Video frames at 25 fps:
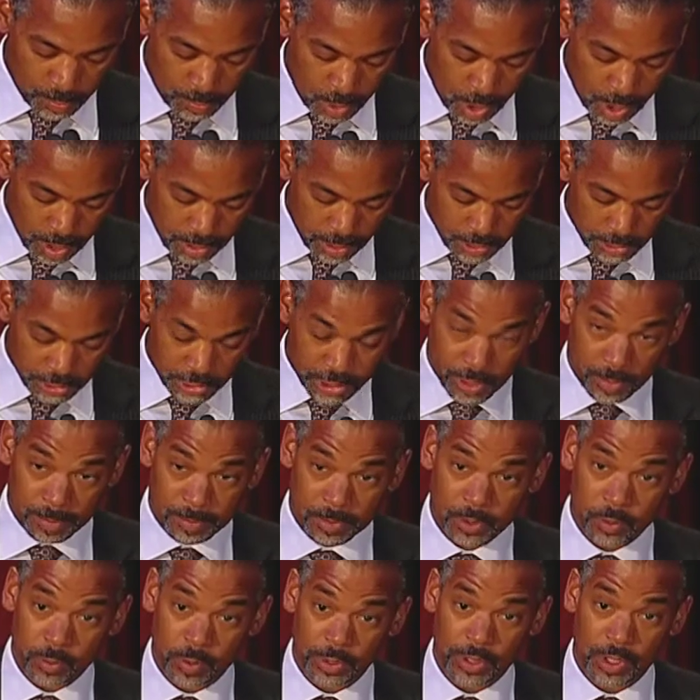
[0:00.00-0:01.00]

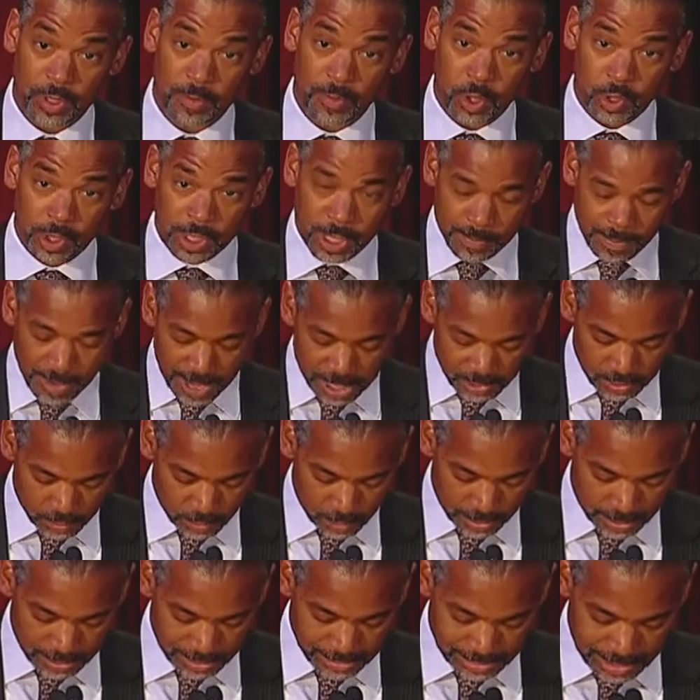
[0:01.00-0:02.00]
partnerships with community-based
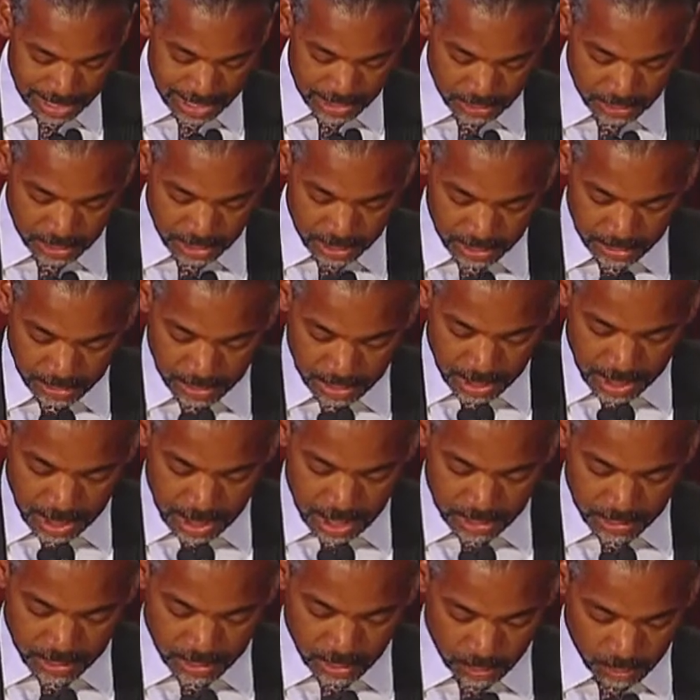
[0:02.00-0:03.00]
organizations,
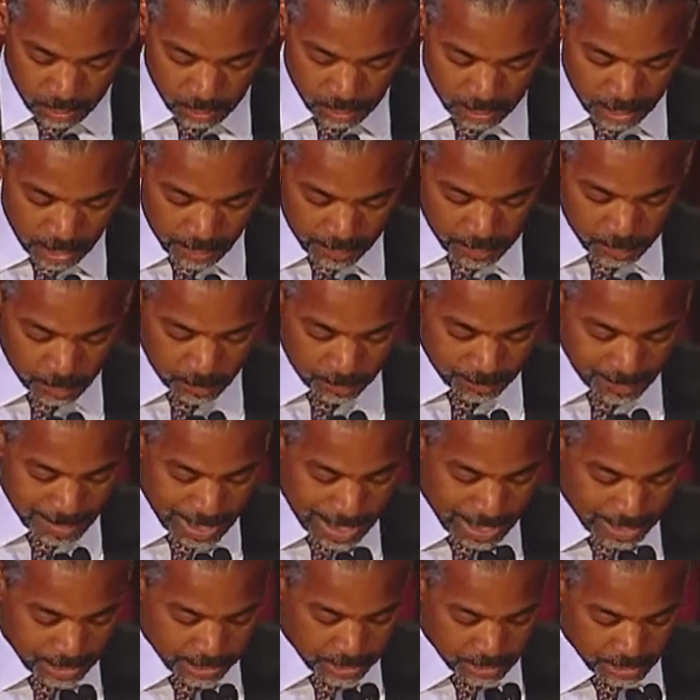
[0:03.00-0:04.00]
social service
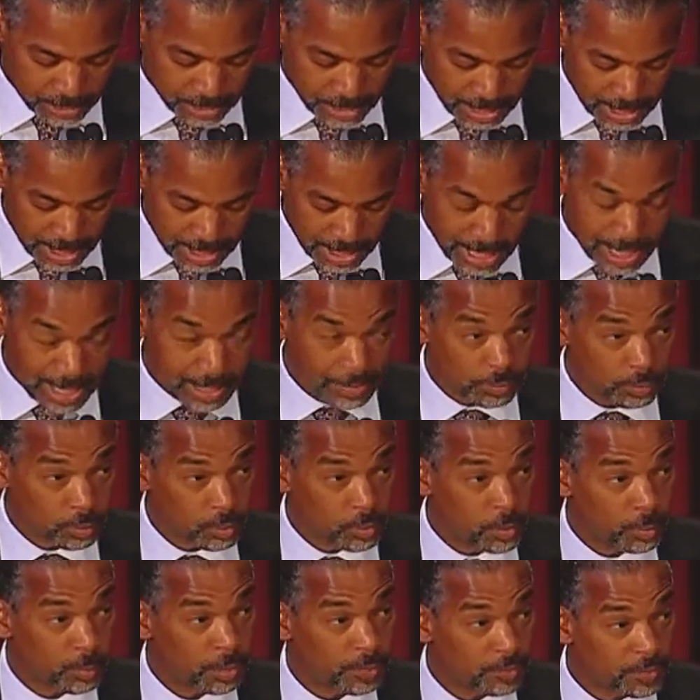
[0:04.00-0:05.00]
providers, and
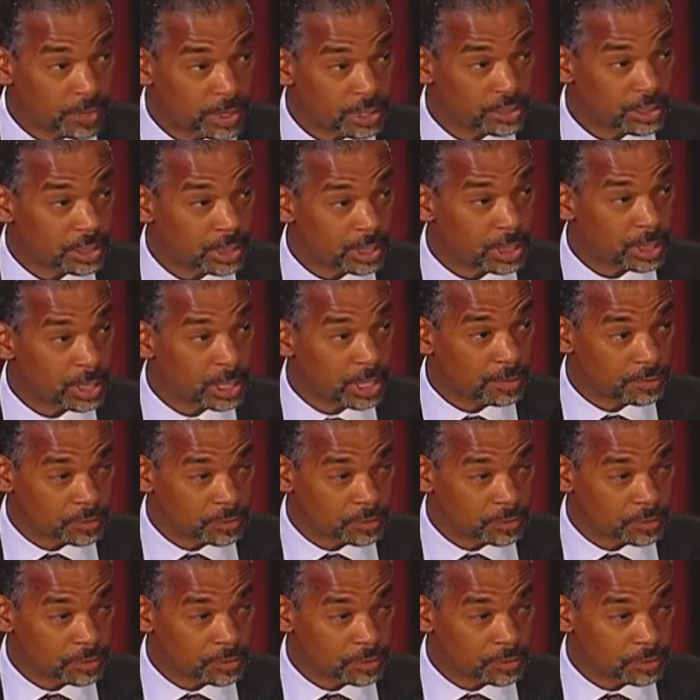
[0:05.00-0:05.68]
through the provision of